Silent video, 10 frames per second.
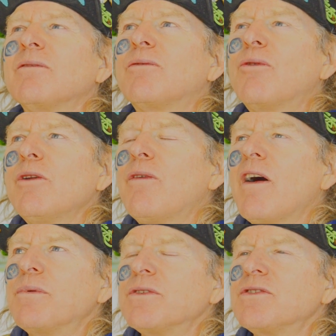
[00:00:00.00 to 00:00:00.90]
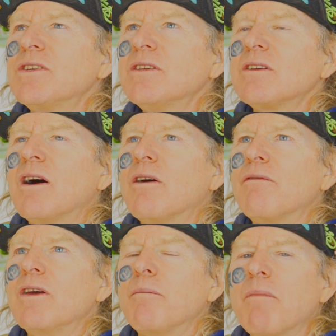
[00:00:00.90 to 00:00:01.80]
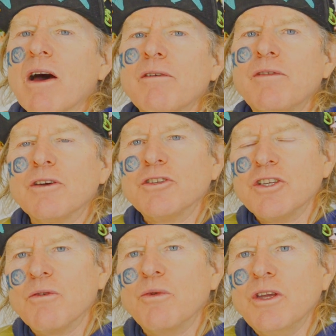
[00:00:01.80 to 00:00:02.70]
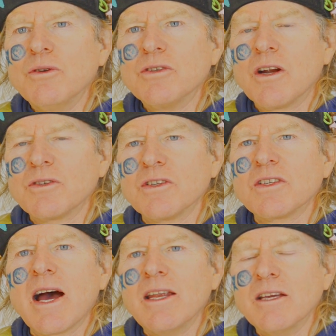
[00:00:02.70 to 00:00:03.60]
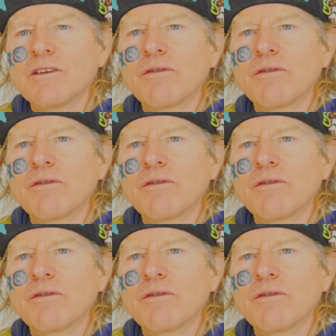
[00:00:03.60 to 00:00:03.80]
45% of the amount of energy that we use in our society is